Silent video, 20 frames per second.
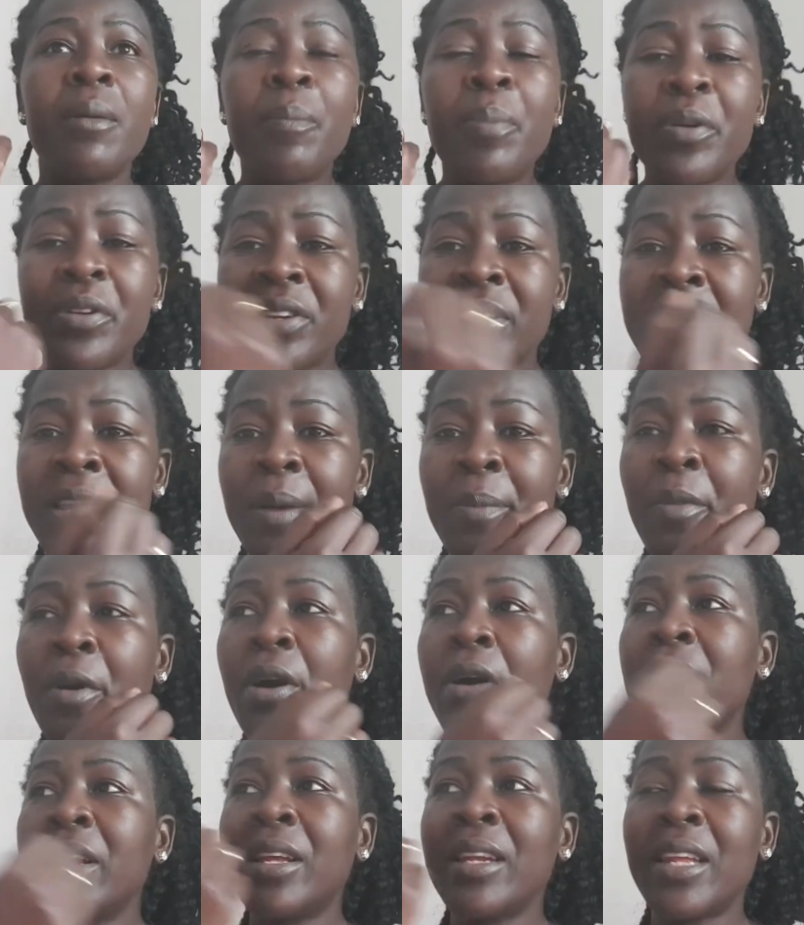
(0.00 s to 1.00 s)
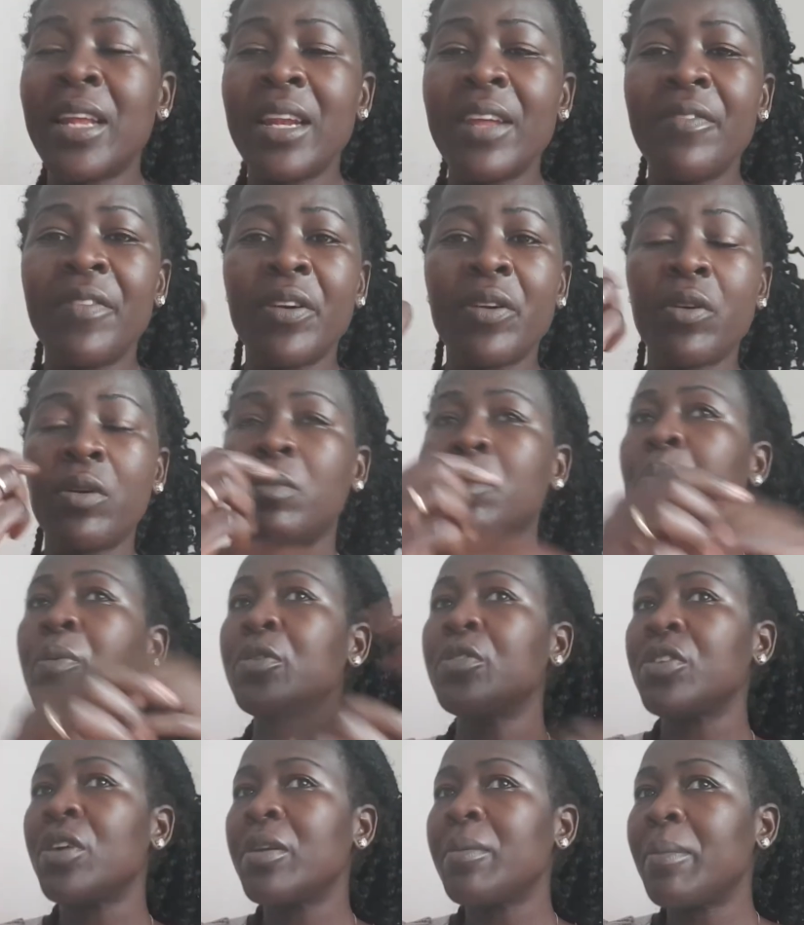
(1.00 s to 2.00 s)
Put them on in the living room.
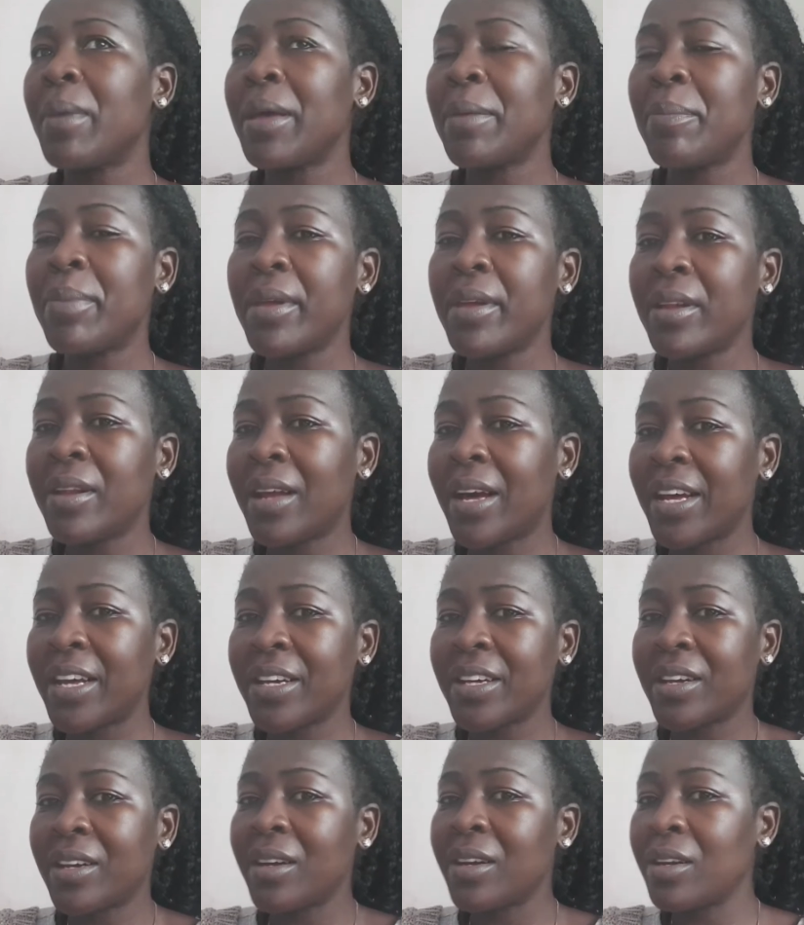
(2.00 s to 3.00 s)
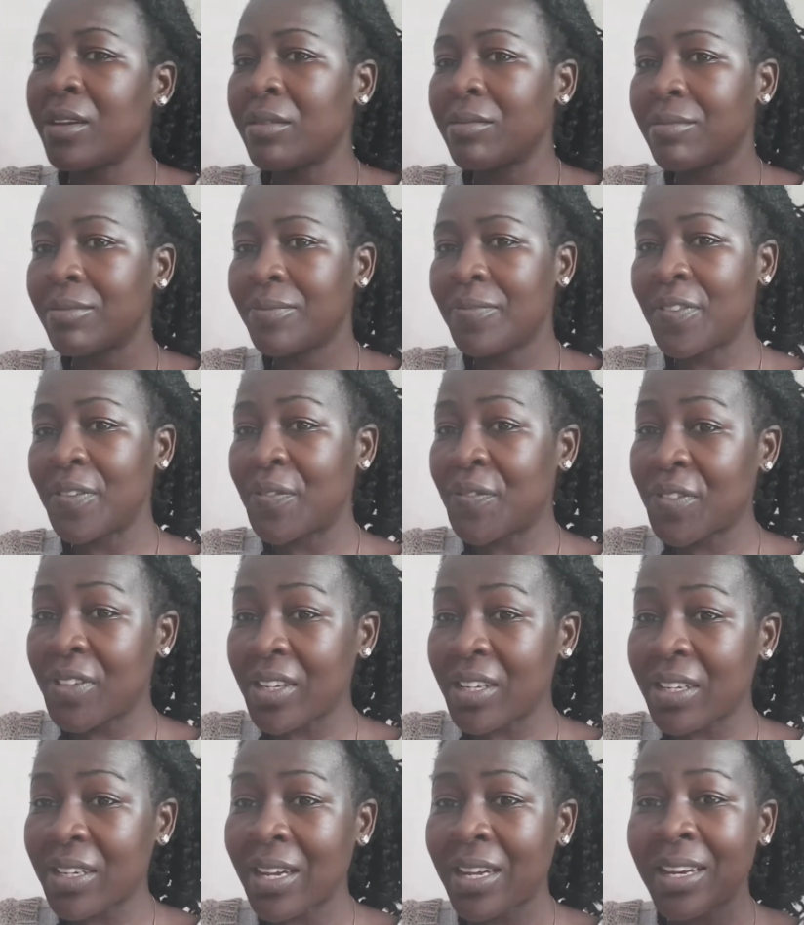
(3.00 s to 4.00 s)
Put on maybe like
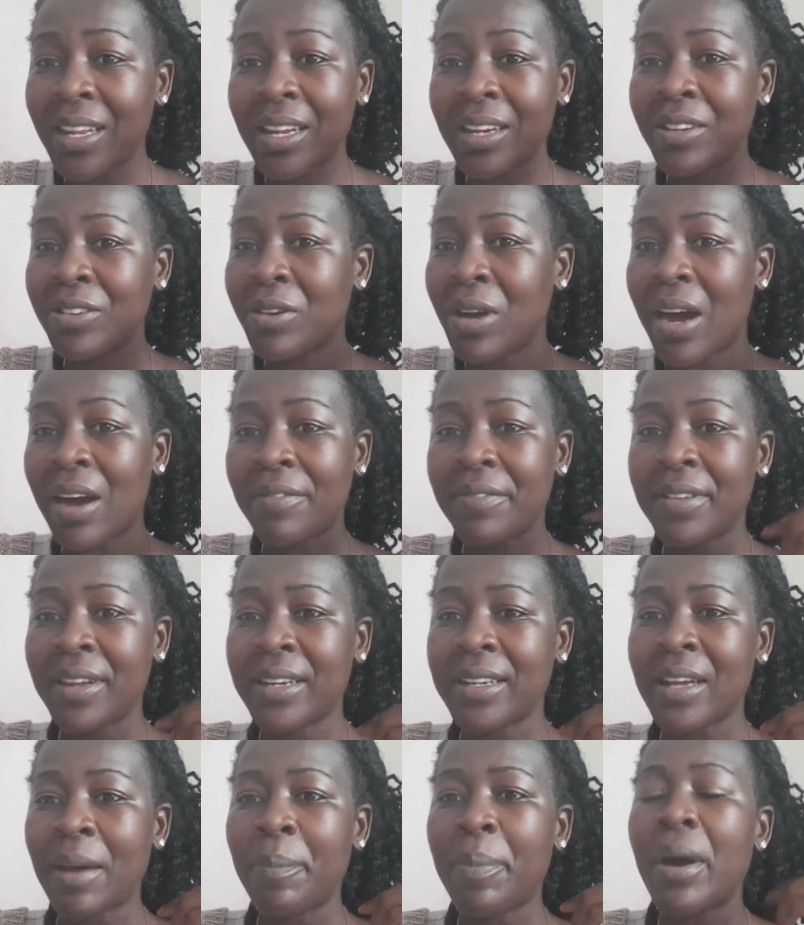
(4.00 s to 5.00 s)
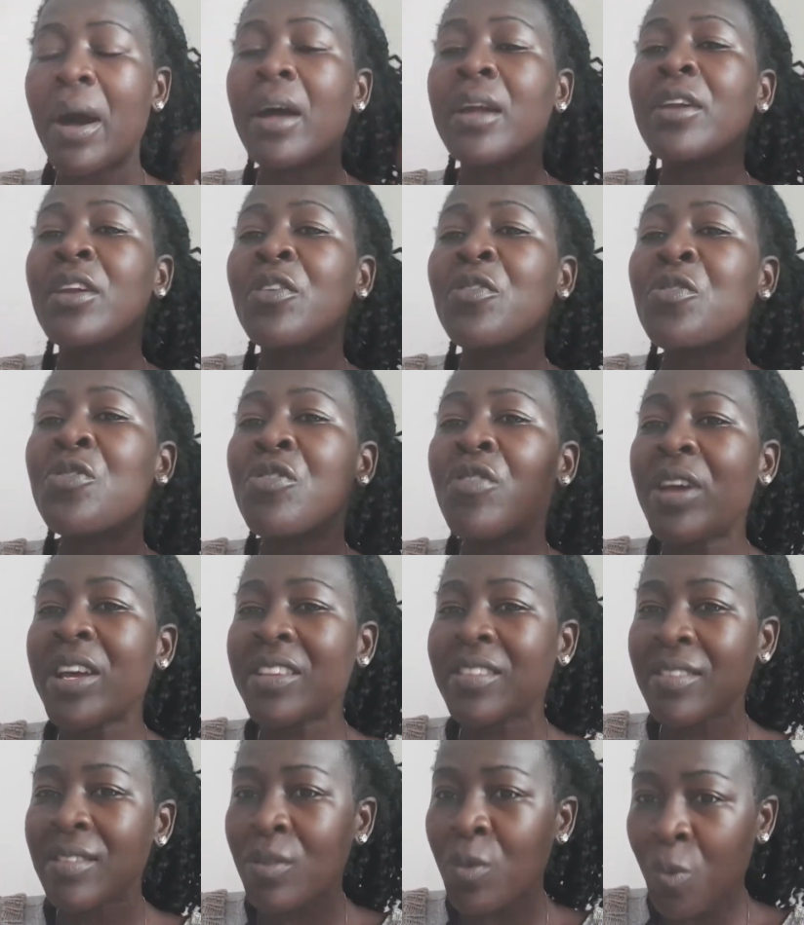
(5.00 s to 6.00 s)
15, and then you have the tap, and
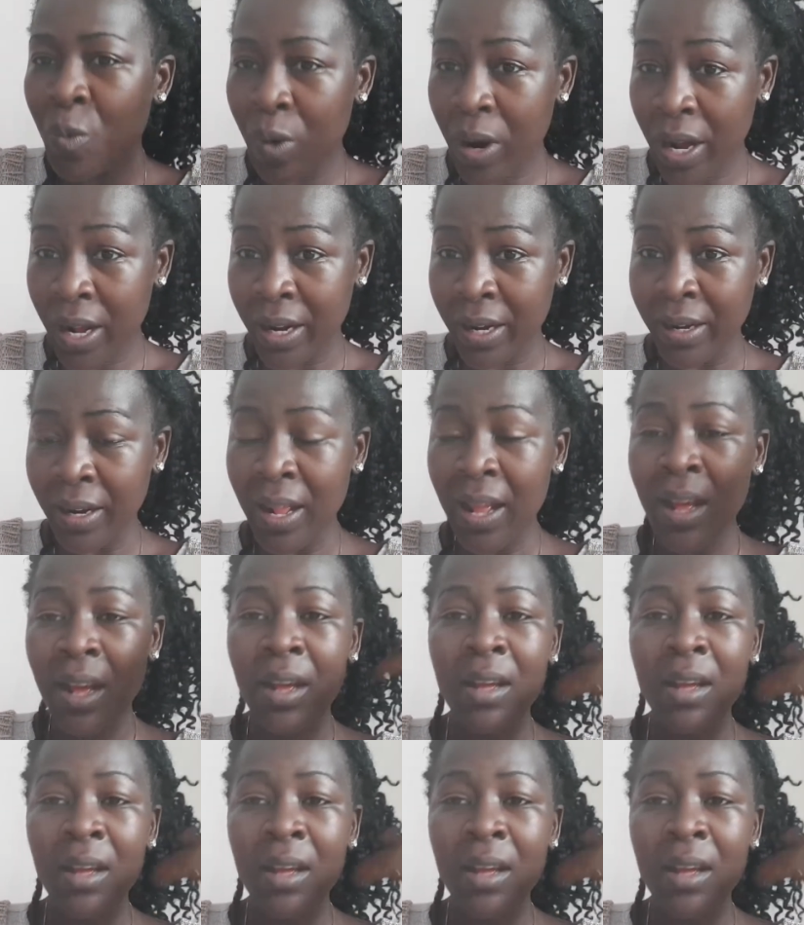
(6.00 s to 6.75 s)
dress well.